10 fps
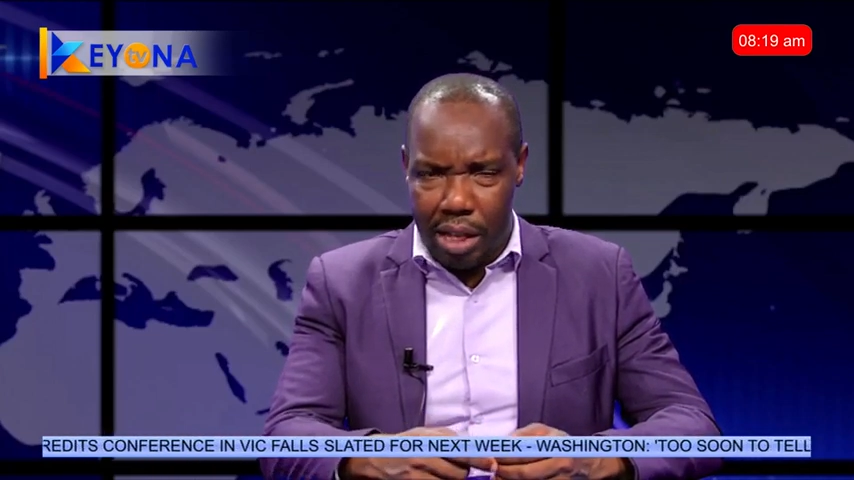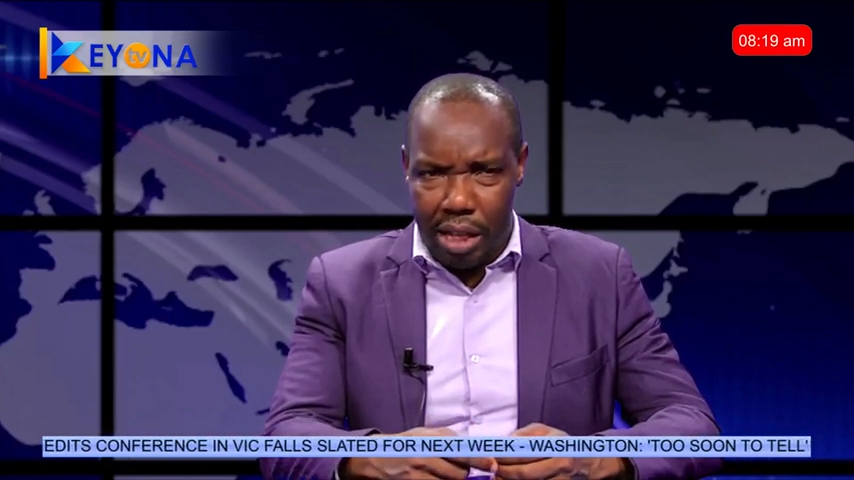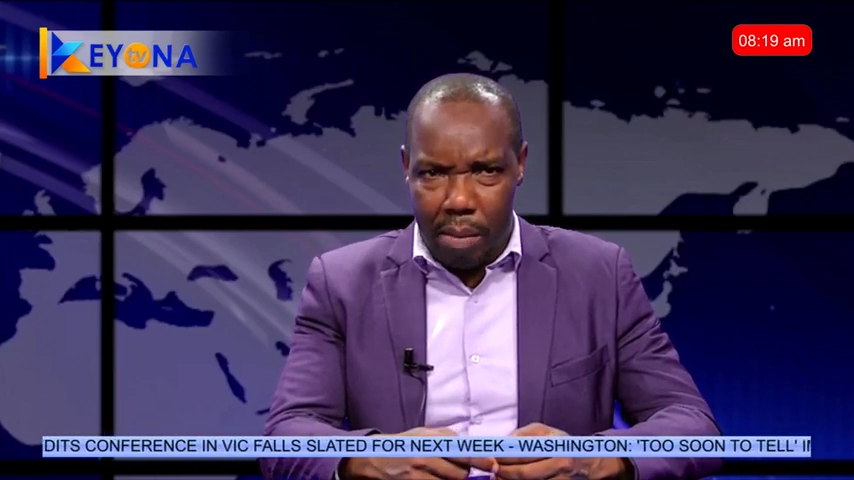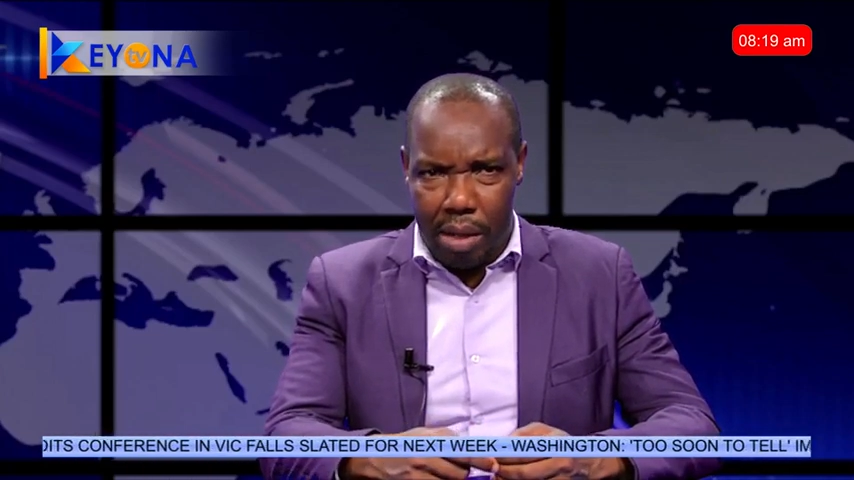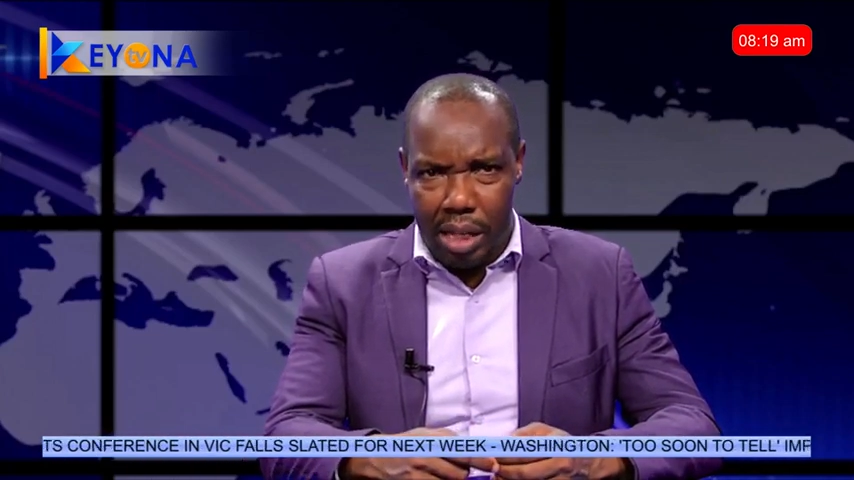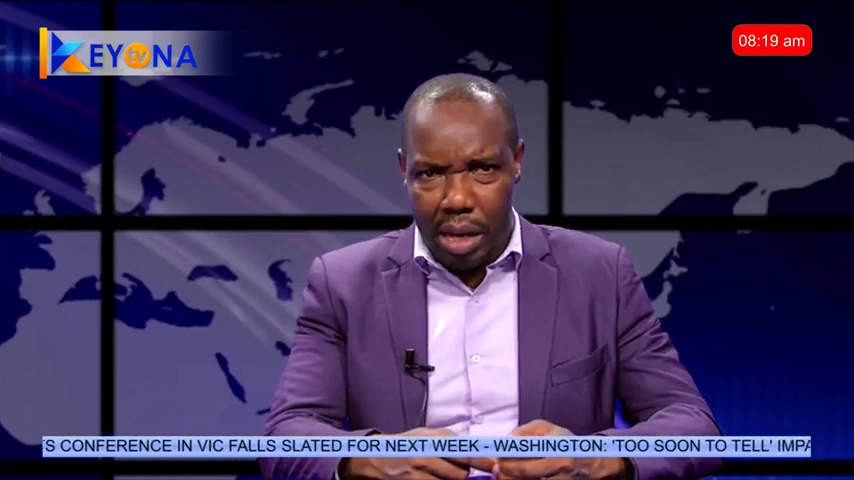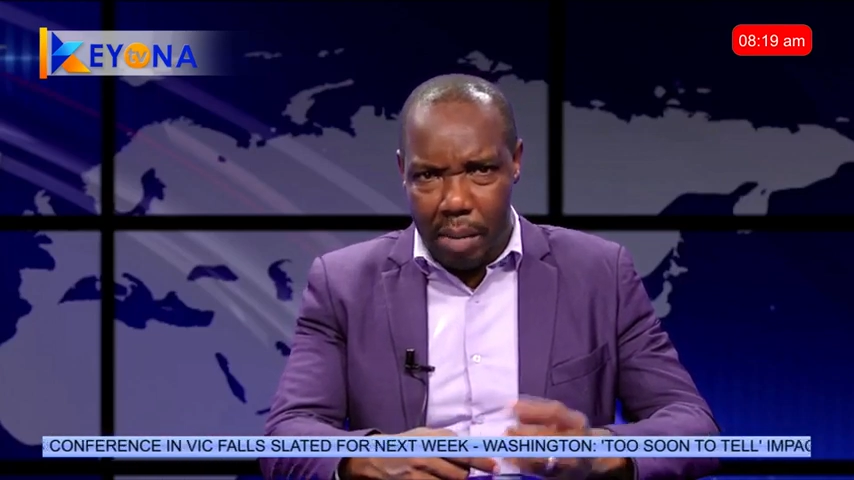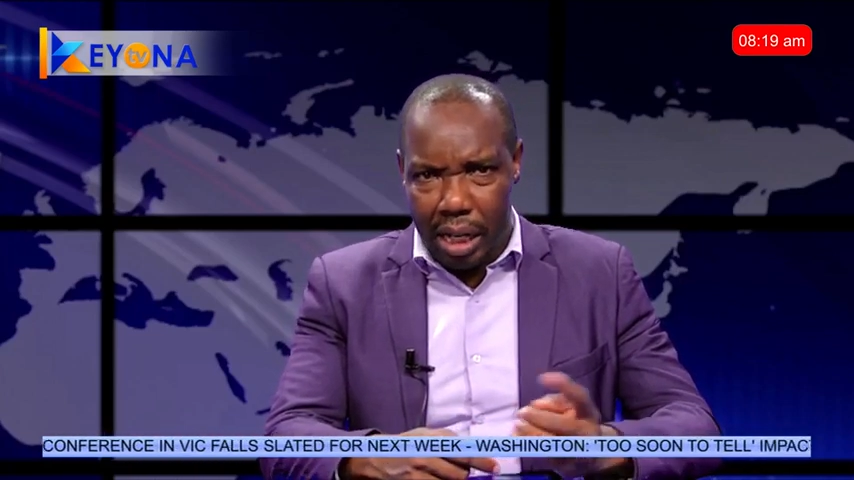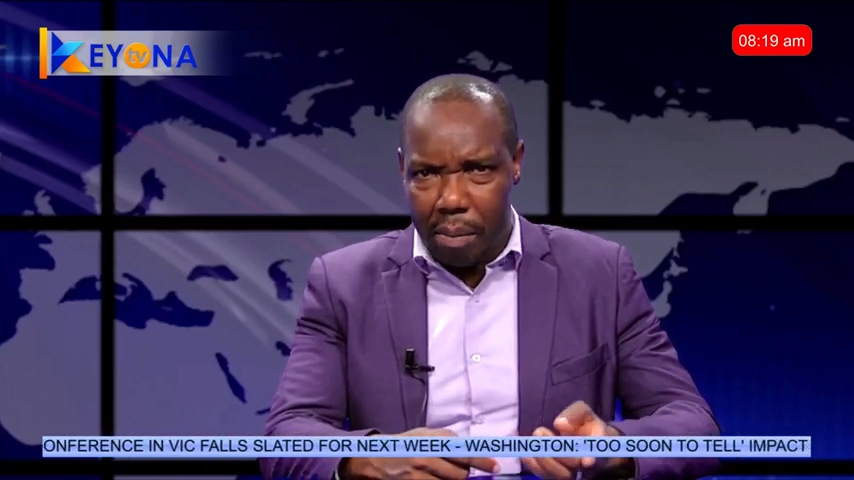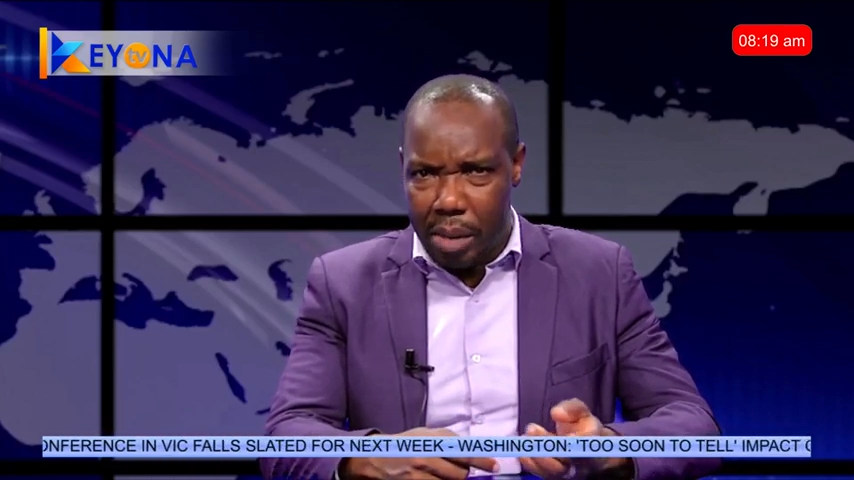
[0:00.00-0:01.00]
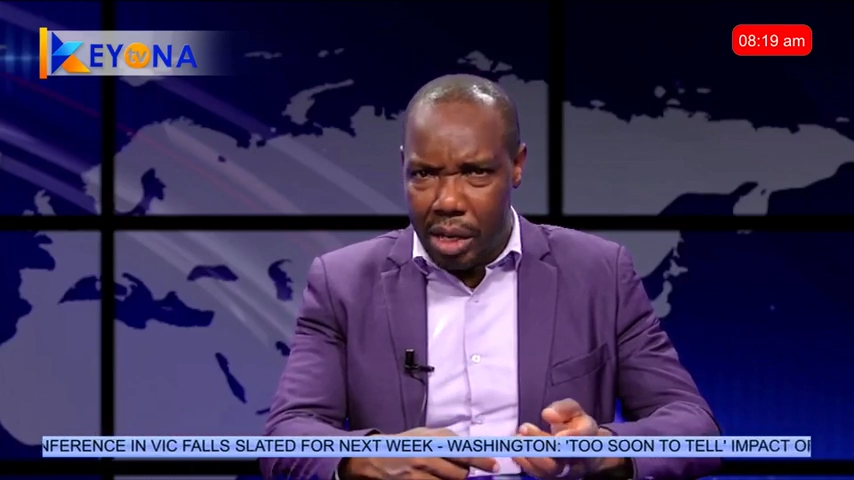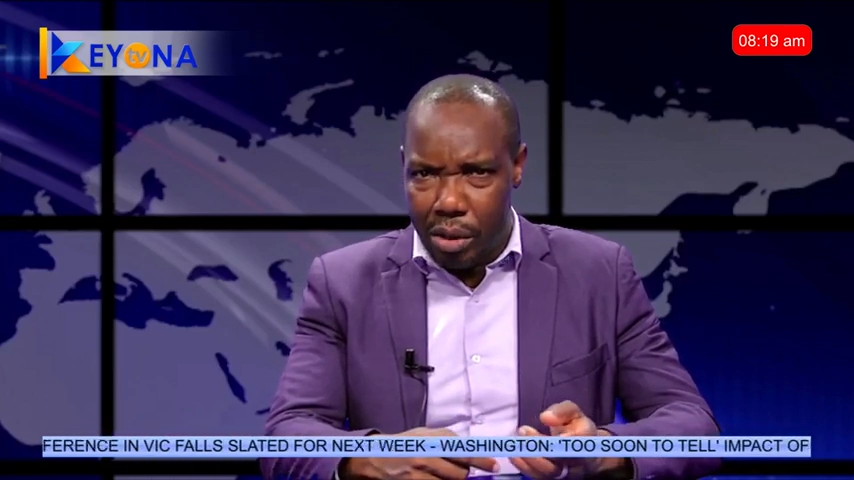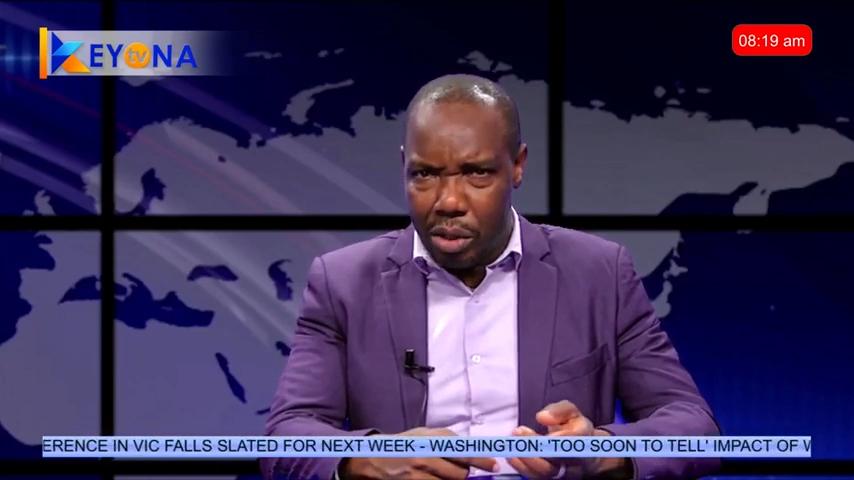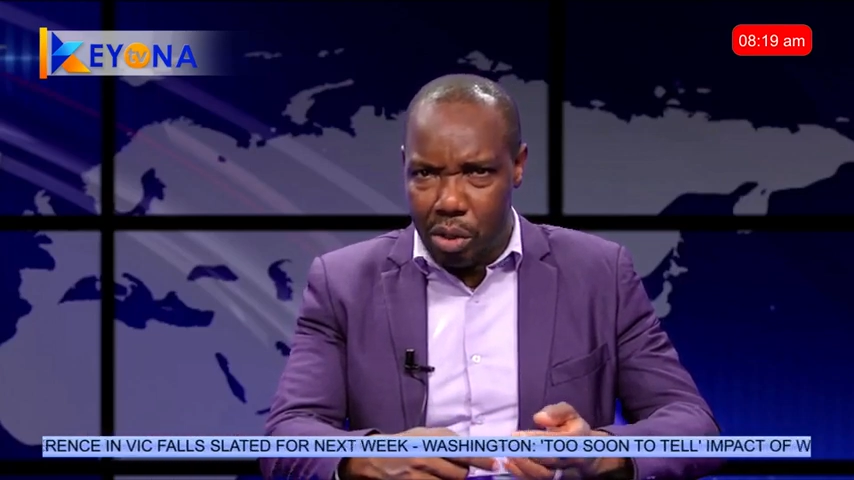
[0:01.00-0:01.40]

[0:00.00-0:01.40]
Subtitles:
them, and they make millions.